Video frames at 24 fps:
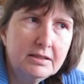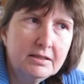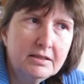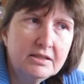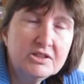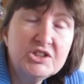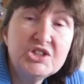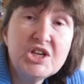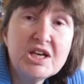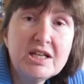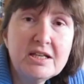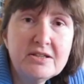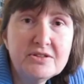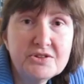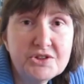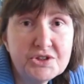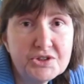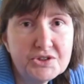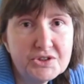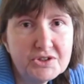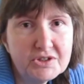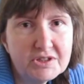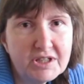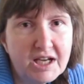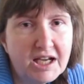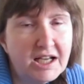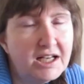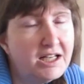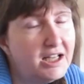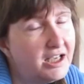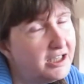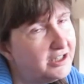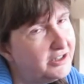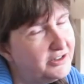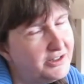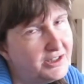a challenge. I
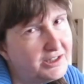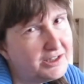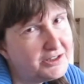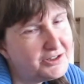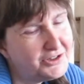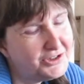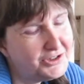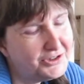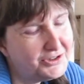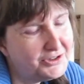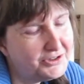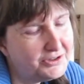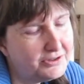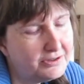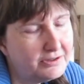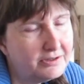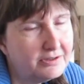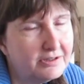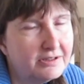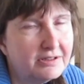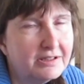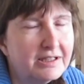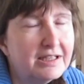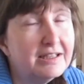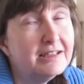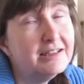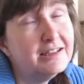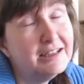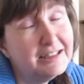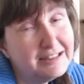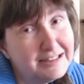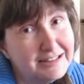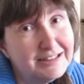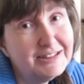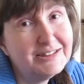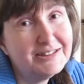like challenges,
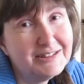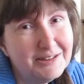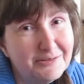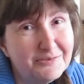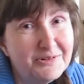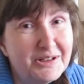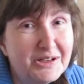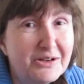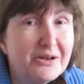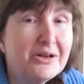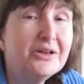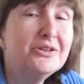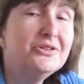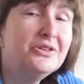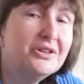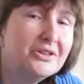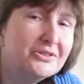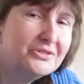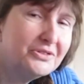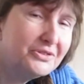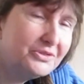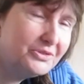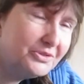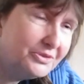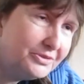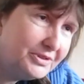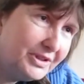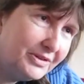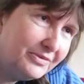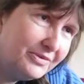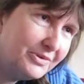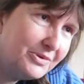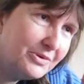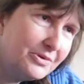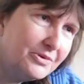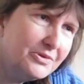at least if they are not too
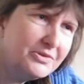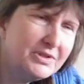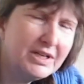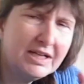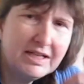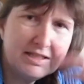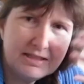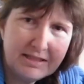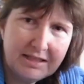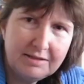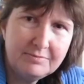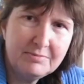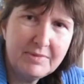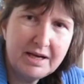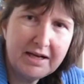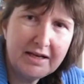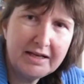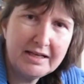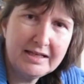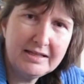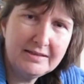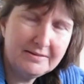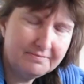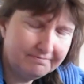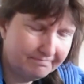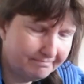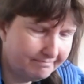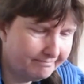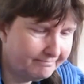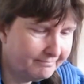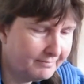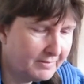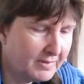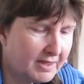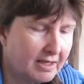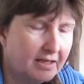difficult and in my
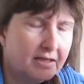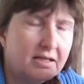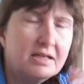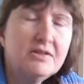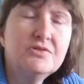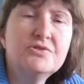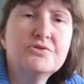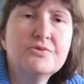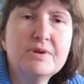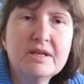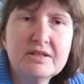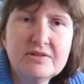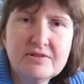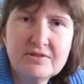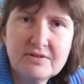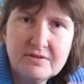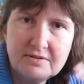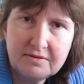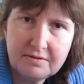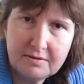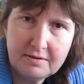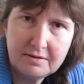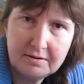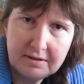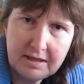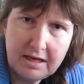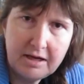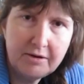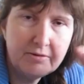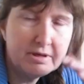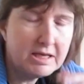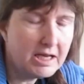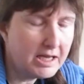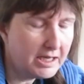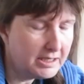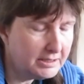interest
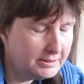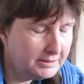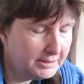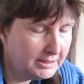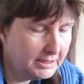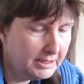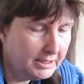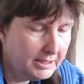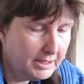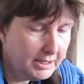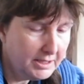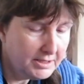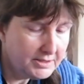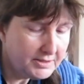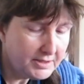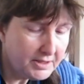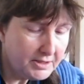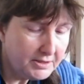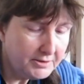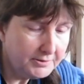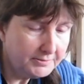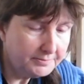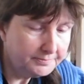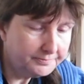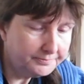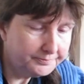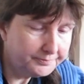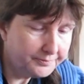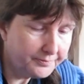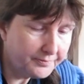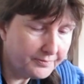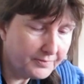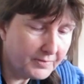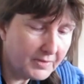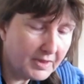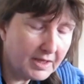area. So
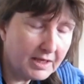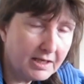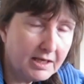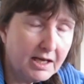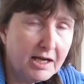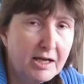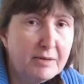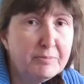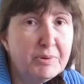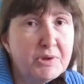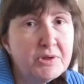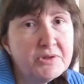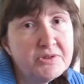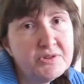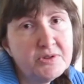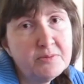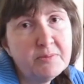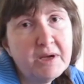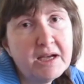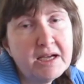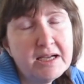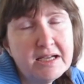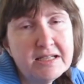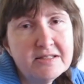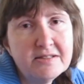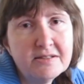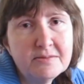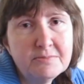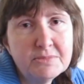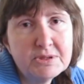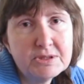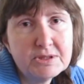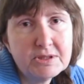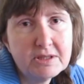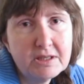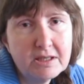I bought some
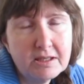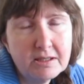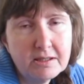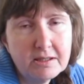items